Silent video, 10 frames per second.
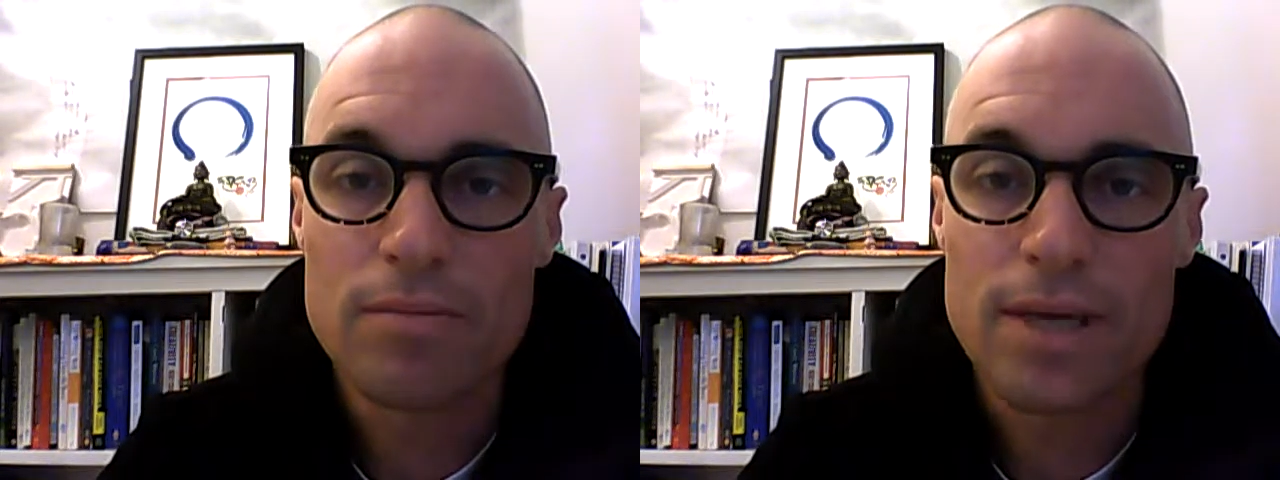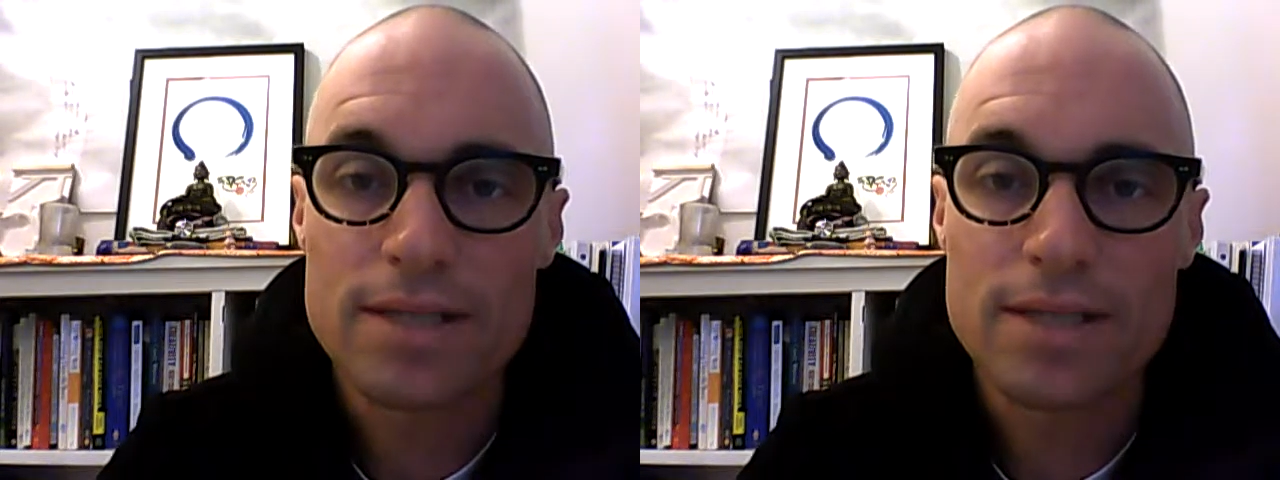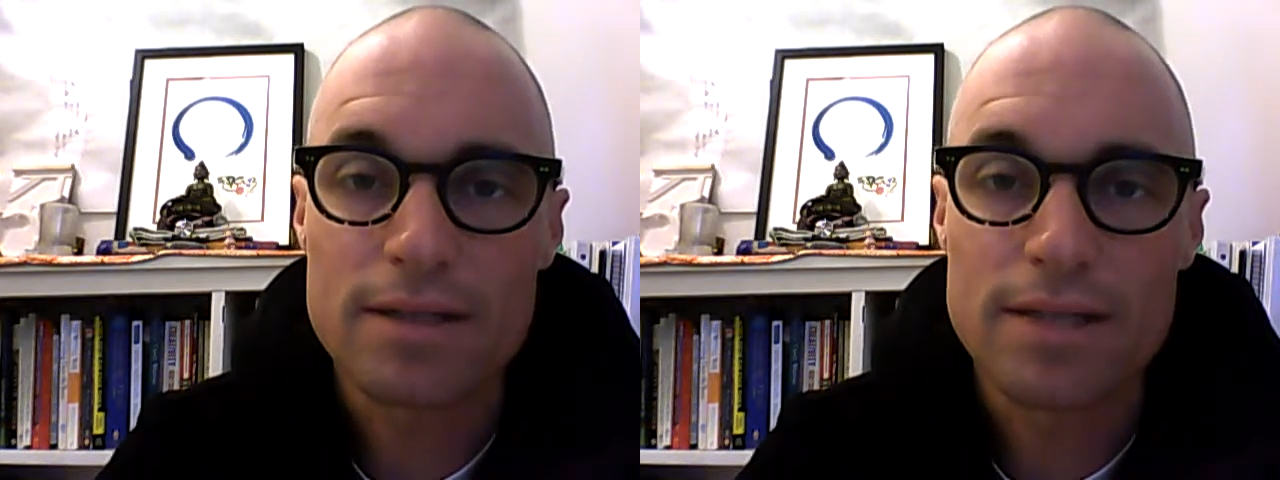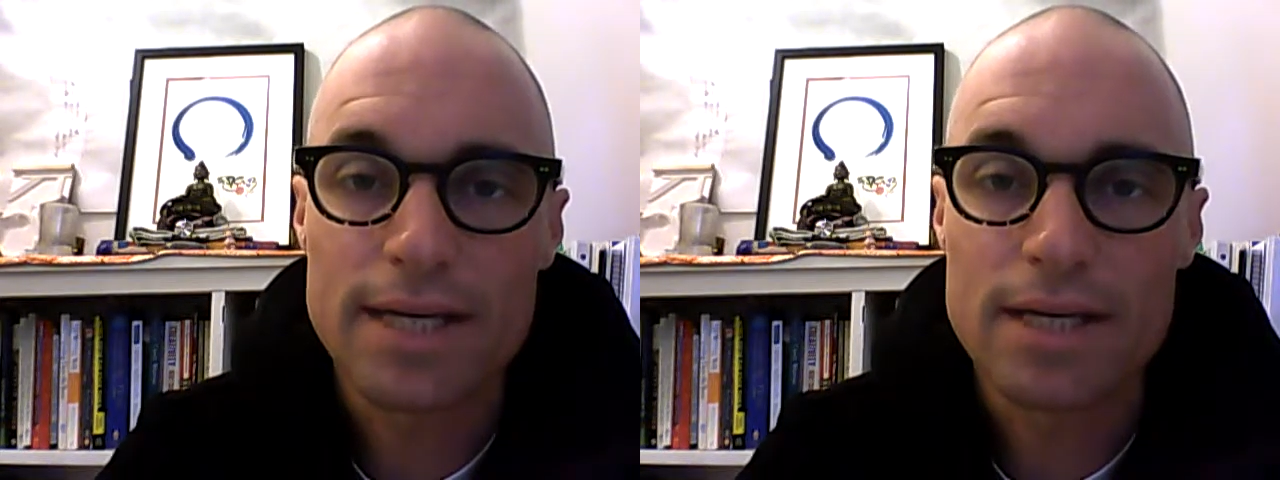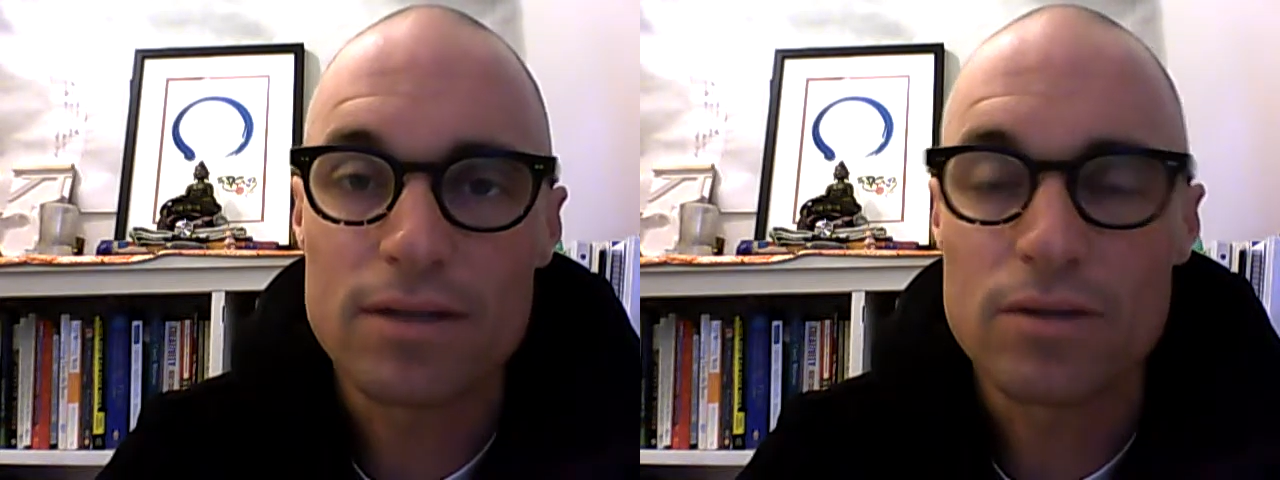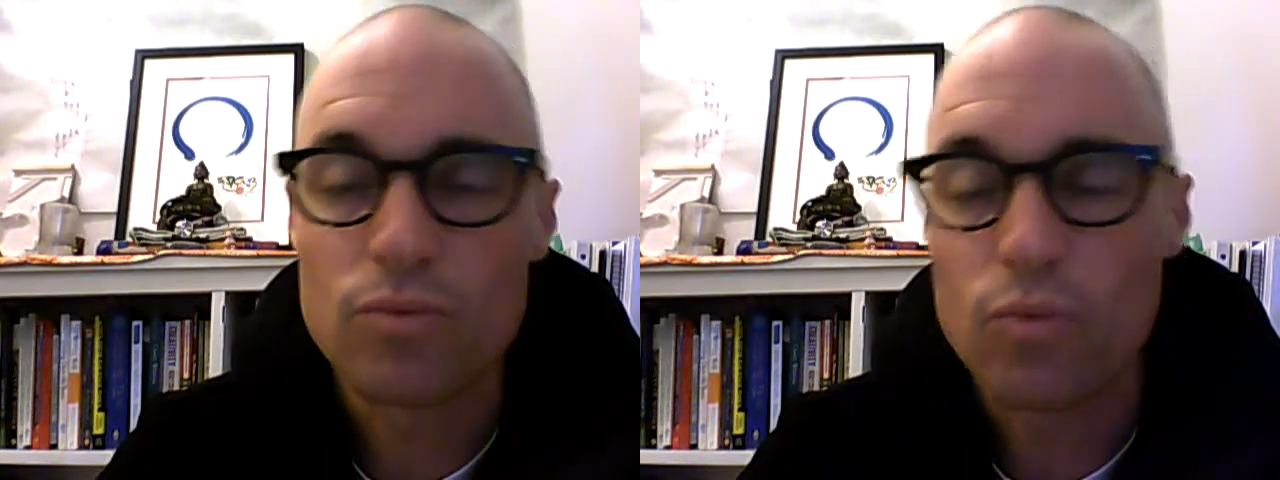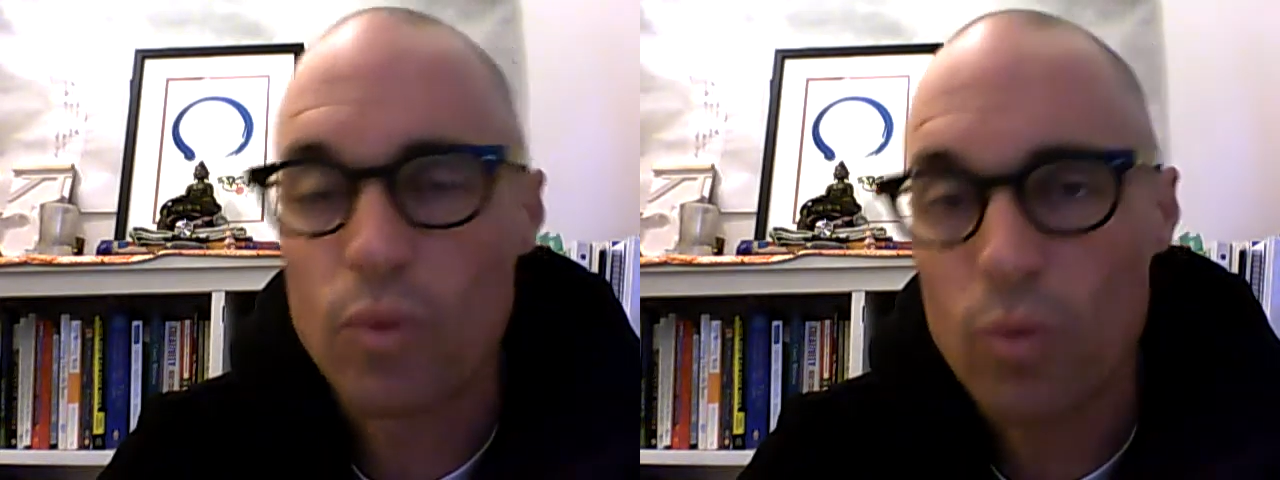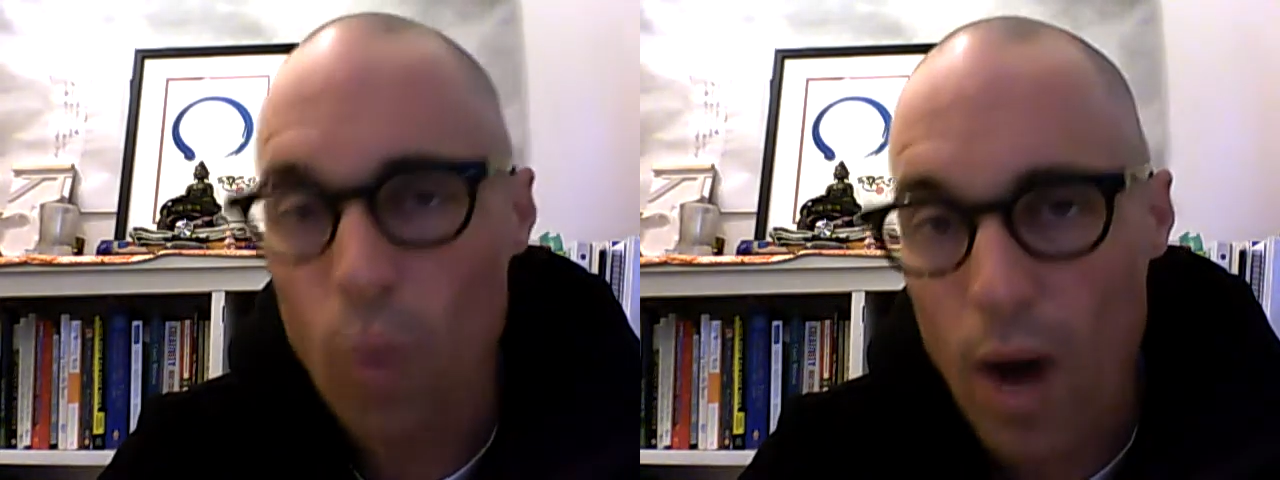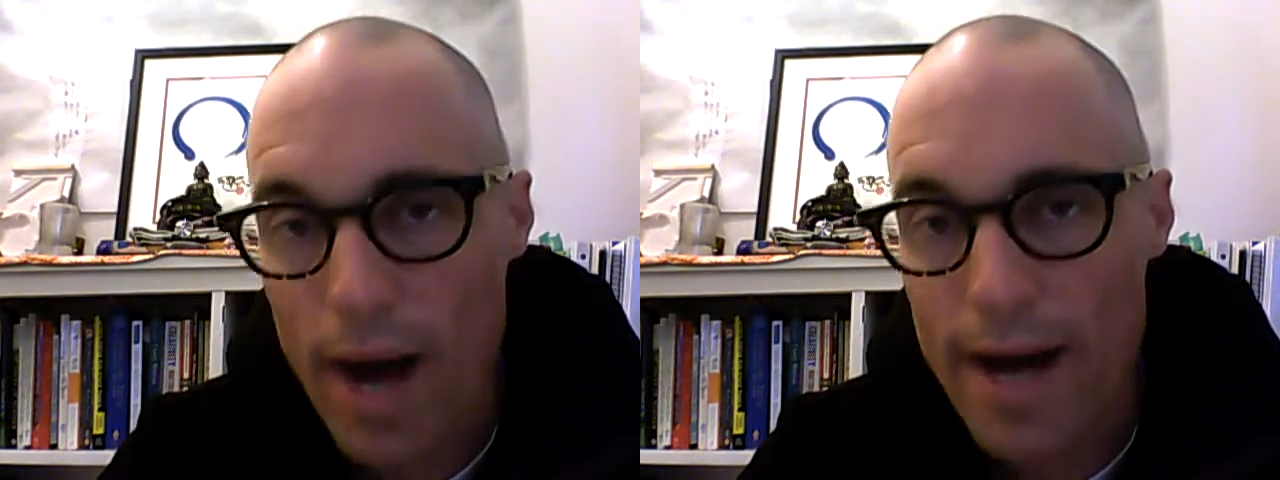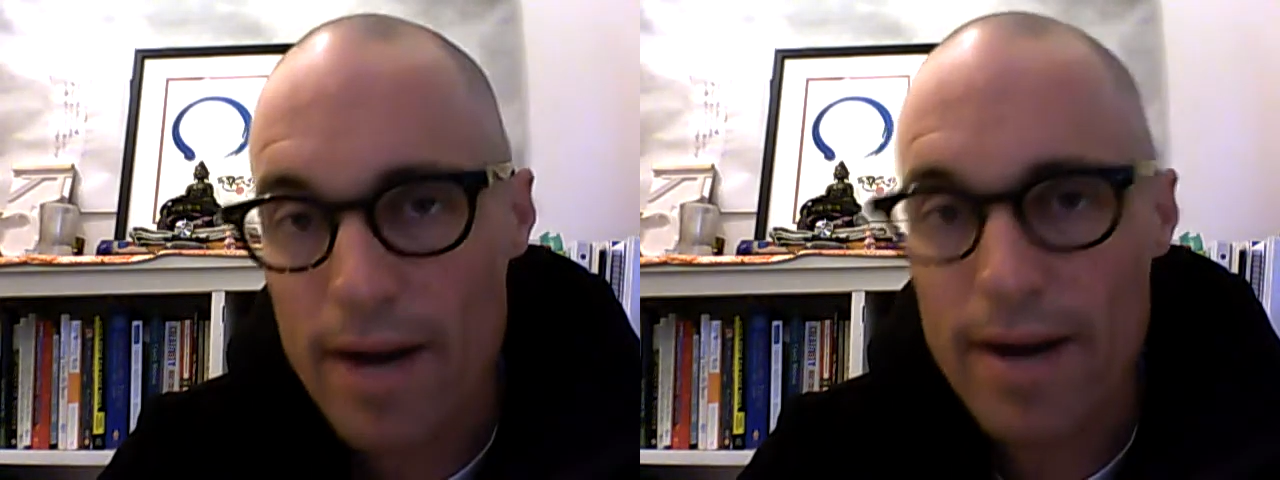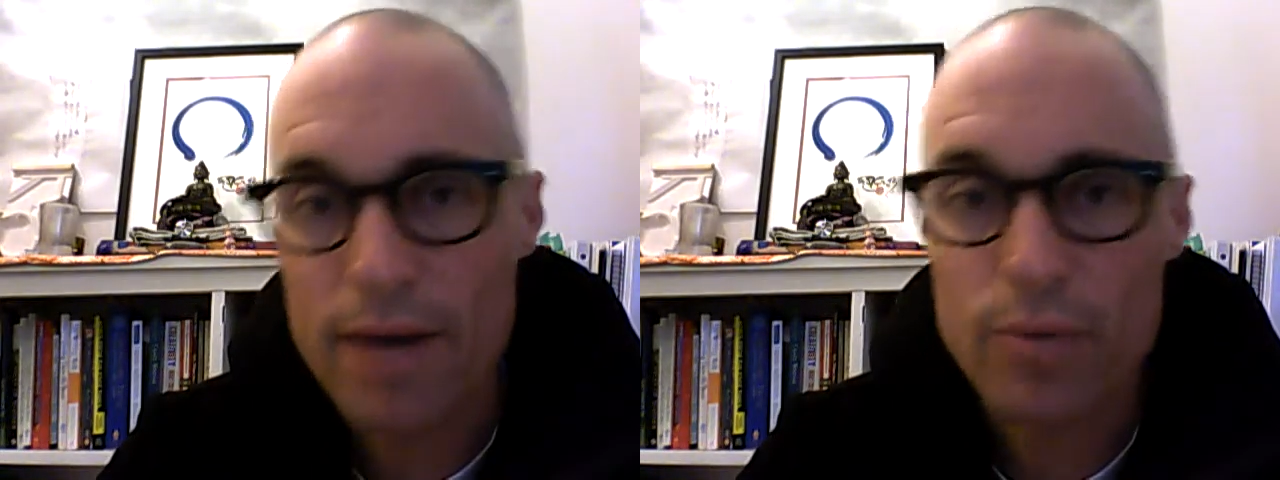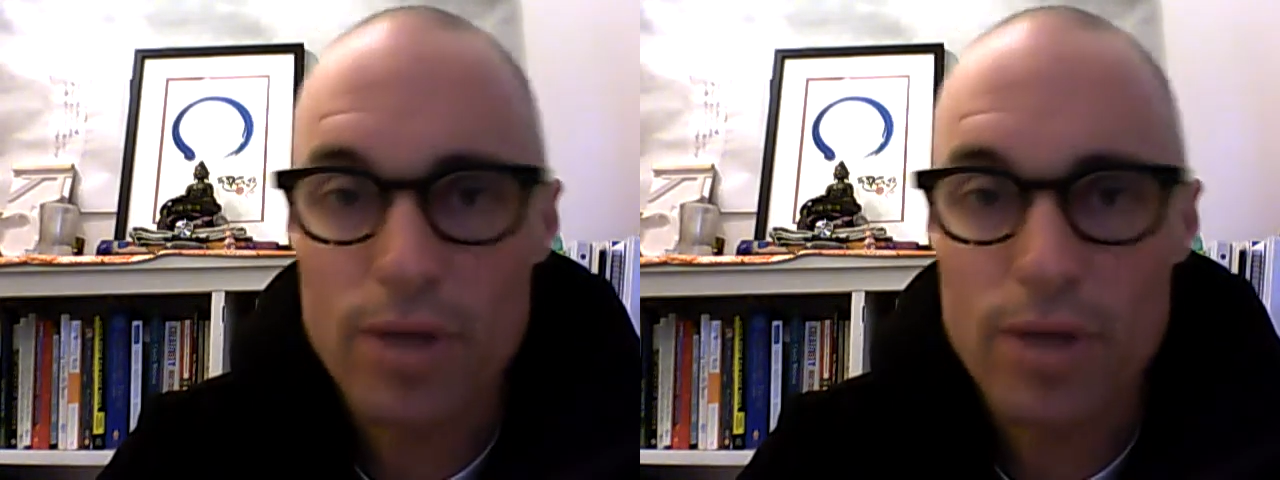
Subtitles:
basically wire and